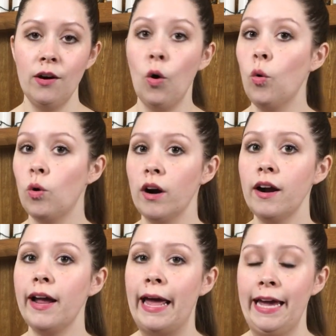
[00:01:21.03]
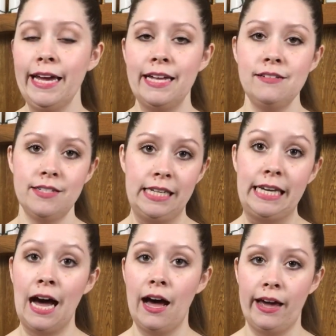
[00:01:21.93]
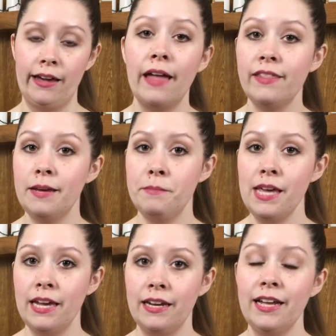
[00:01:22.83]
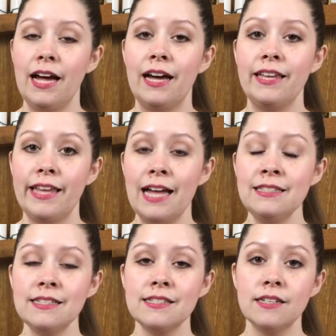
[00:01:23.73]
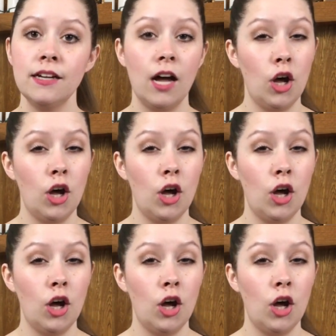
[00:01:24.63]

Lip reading: or ANTI, and they mean against,